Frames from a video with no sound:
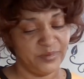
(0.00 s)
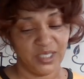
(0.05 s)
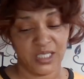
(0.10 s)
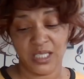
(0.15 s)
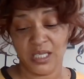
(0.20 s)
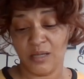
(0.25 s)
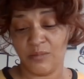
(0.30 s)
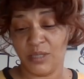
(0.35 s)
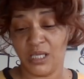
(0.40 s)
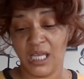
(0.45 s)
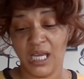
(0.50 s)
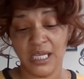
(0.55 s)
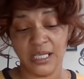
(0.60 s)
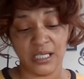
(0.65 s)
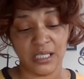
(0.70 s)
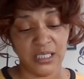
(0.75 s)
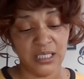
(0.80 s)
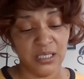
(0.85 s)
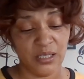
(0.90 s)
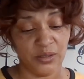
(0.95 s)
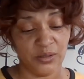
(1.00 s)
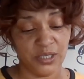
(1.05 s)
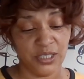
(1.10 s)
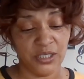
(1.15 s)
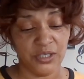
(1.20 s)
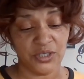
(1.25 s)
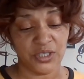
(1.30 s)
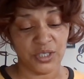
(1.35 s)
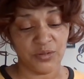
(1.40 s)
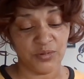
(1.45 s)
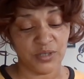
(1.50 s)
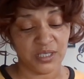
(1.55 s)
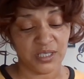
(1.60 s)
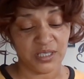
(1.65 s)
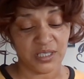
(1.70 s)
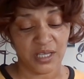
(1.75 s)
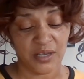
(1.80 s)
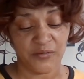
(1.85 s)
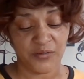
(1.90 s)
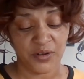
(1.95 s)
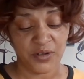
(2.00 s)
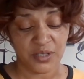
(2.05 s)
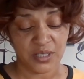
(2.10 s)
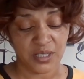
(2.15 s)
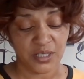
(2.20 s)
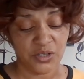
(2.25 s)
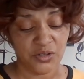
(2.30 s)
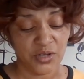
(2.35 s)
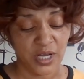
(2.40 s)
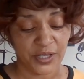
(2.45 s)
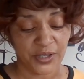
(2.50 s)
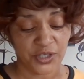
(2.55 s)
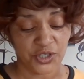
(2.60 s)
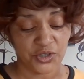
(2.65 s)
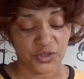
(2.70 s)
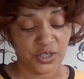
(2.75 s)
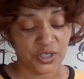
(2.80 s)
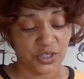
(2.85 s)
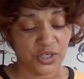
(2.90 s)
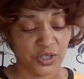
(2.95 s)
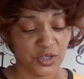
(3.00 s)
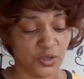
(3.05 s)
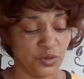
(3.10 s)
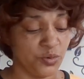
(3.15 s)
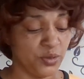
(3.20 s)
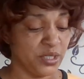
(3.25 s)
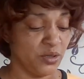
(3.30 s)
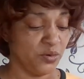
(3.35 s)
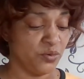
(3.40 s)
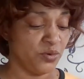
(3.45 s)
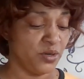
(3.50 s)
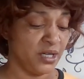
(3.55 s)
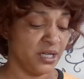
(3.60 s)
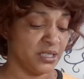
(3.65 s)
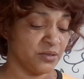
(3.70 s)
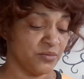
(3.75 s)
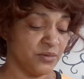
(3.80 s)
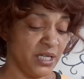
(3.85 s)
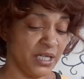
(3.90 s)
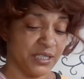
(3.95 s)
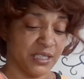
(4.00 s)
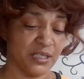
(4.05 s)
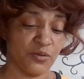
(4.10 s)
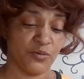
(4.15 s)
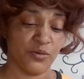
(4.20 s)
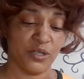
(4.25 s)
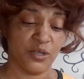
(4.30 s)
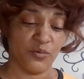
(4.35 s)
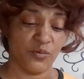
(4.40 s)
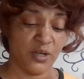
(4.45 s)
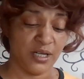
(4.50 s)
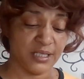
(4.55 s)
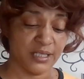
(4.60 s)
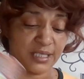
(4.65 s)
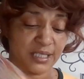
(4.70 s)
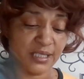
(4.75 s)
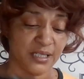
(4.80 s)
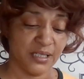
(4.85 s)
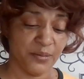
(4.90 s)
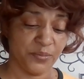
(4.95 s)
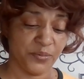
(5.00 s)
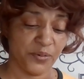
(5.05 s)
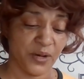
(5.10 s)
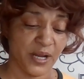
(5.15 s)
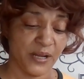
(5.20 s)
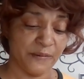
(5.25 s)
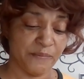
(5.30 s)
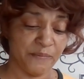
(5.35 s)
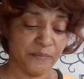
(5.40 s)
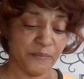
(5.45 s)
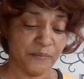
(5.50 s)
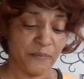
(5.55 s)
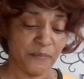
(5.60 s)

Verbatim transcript: Damn, a lot of Leo energy with this adversity. You got the strength to the Queen of Wands. We got this Queen of Wands in the upright.